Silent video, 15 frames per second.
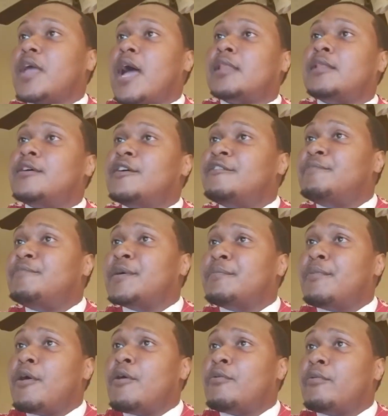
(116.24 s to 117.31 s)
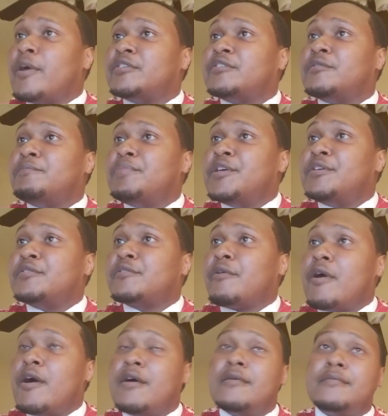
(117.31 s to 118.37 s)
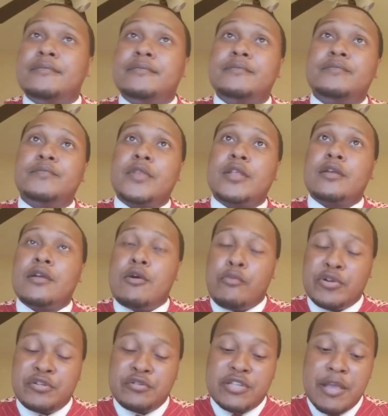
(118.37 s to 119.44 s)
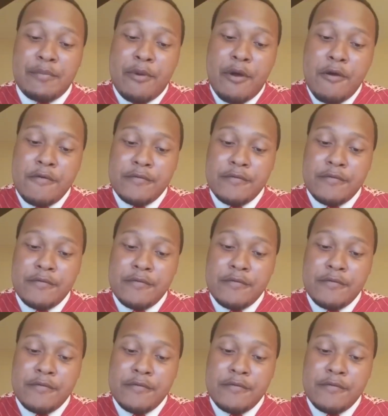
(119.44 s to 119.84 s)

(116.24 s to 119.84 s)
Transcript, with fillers: I love Big Bro. cool. Oh, Rest in Thank peace, you, bro. What'd you I've say, been, bro?